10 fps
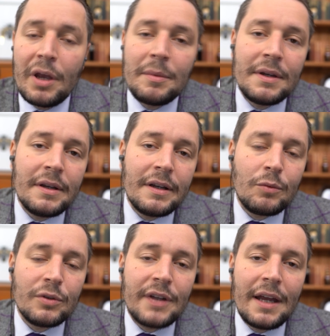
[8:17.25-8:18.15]
Maybe
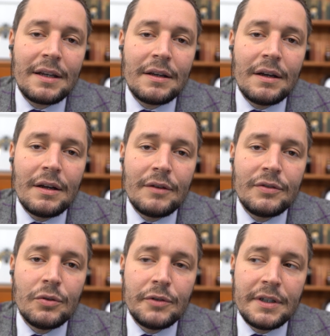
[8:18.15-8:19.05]
it will take a
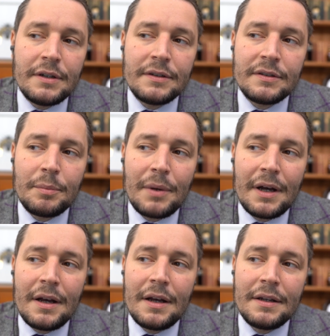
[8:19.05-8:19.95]
few years,
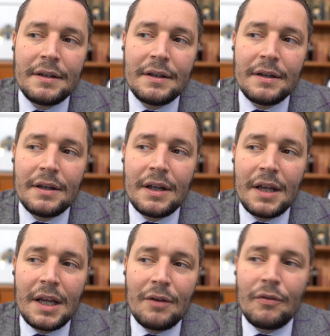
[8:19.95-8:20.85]
but
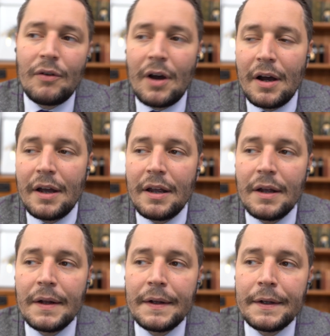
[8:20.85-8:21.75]
if
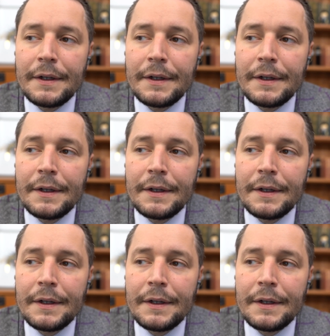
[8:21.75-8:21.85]
I